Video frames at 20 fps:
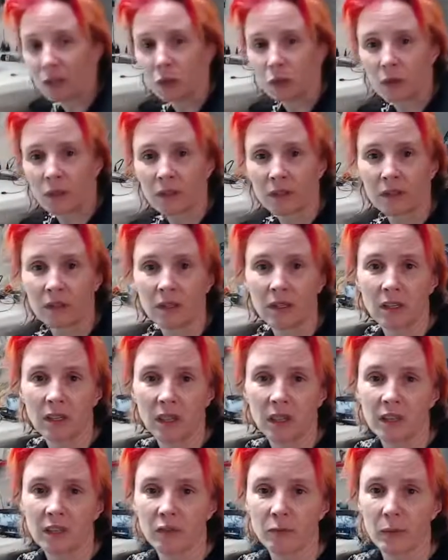you are the
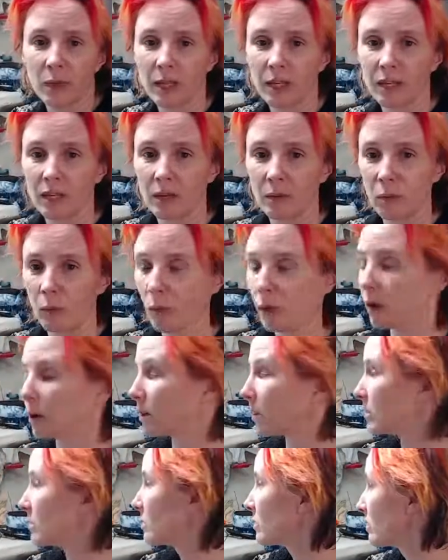king of making up
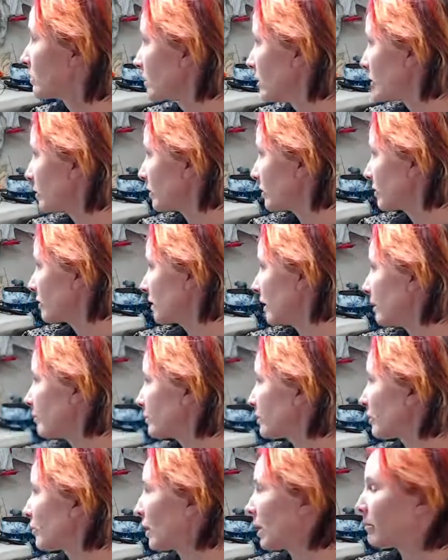words. So I'm
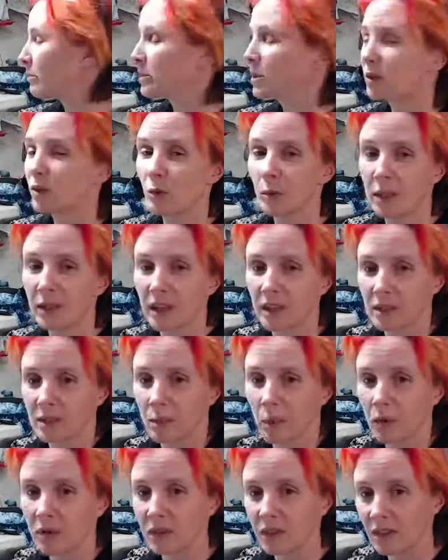assuming that's
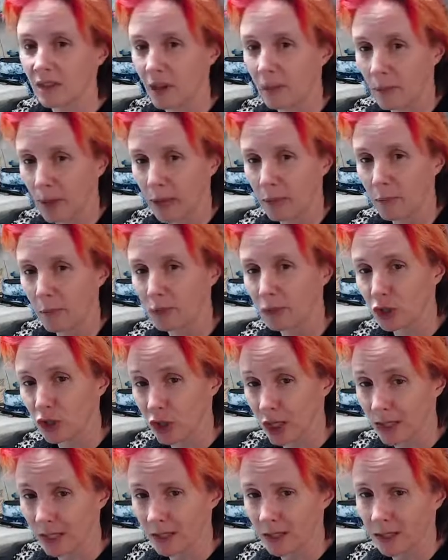supposed to say paper
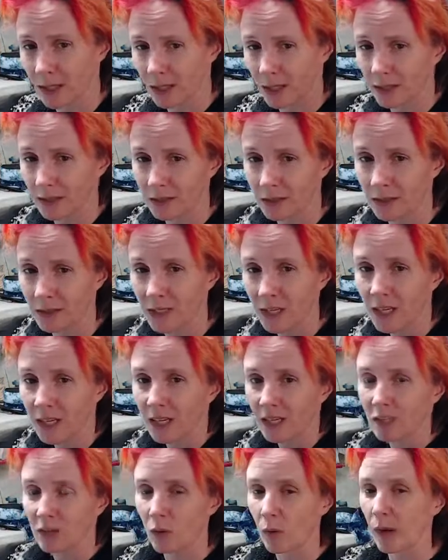mache style.
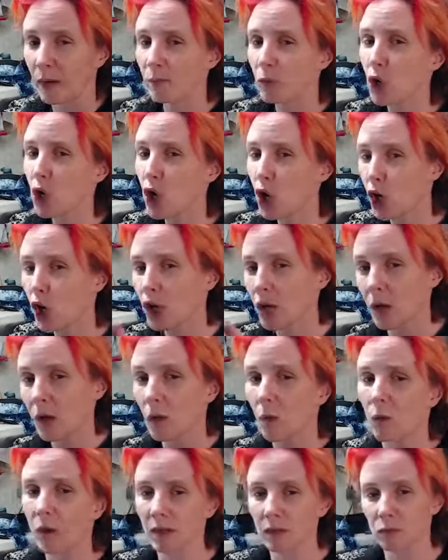So
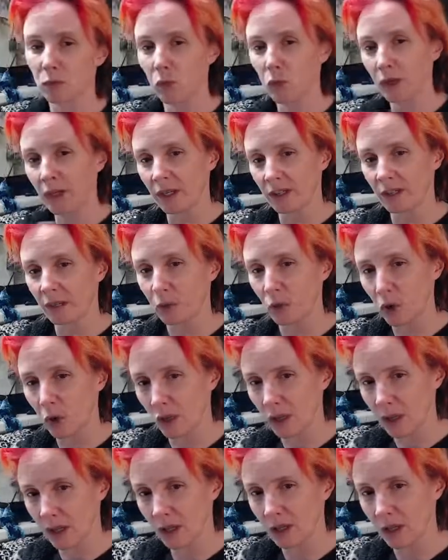what I'm doing is I'm
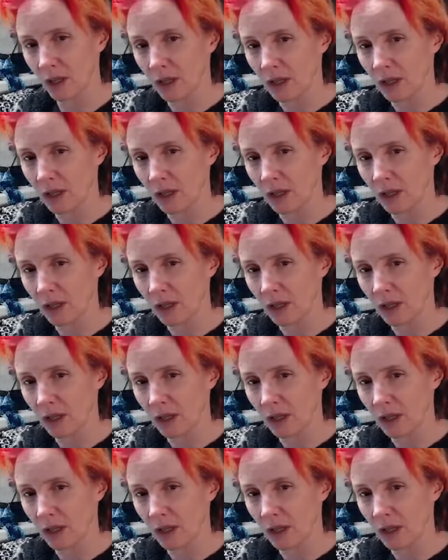cooking